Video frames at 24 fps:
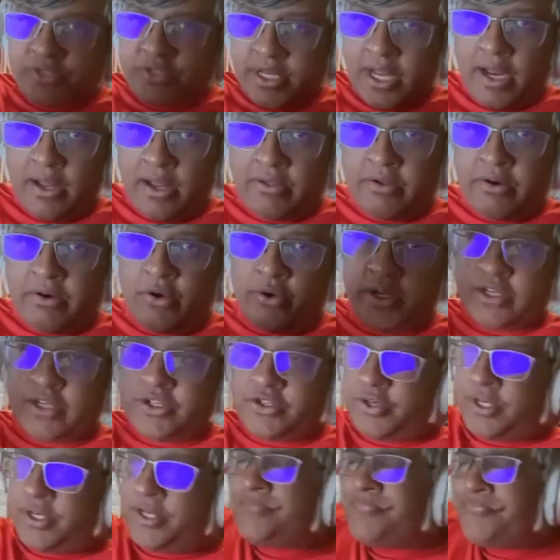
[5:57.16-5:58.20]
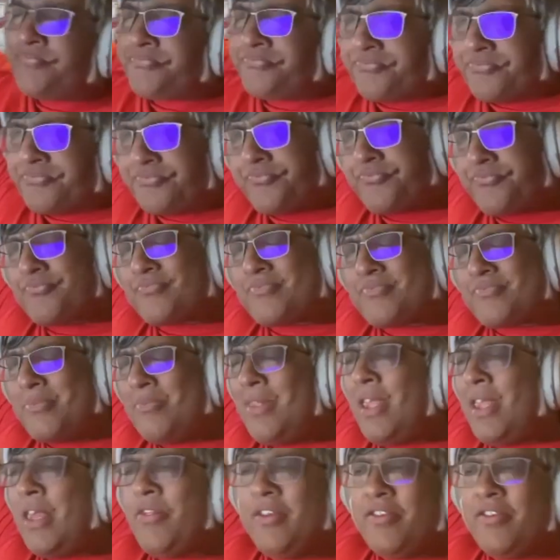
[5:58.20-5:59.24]
telling their own history.
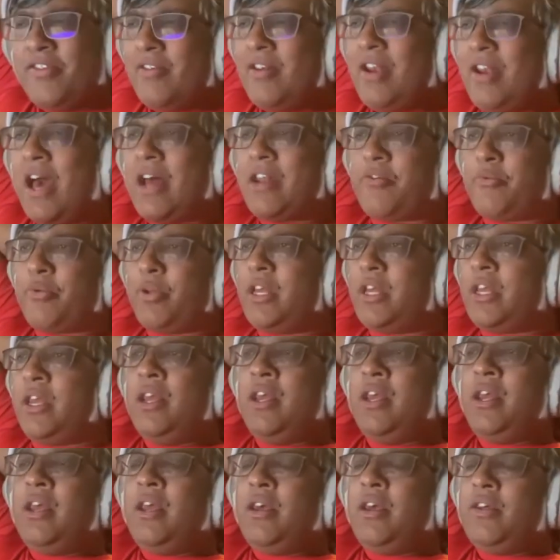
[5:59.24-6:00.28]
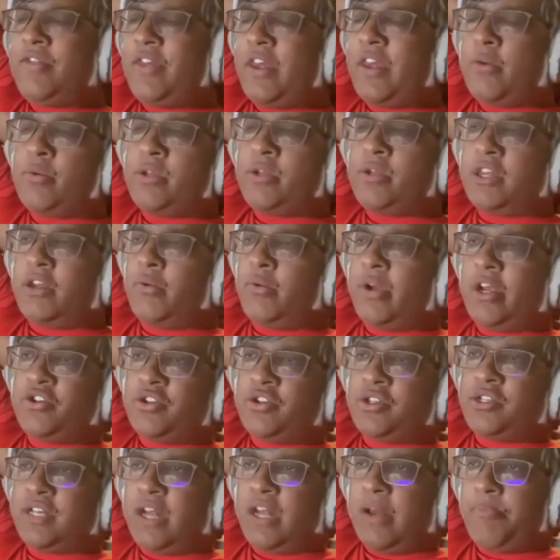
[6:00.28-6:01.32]
This is not a really thing with the
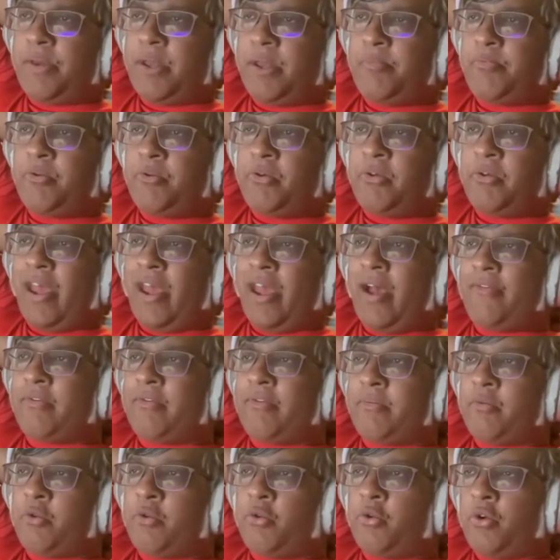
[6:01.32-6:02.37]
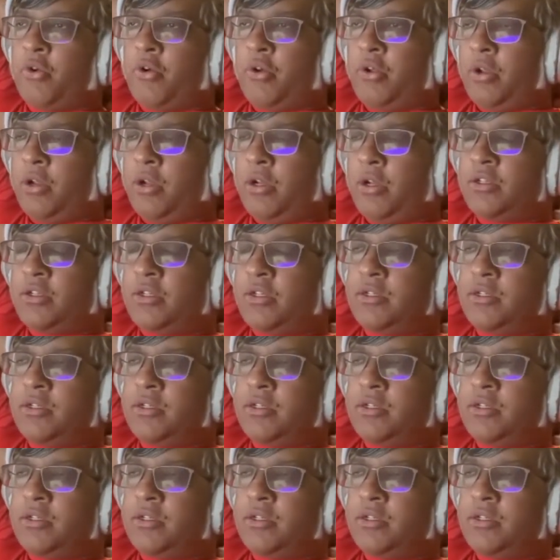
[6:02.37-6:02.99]
Eurasian steppe people. They have some oral,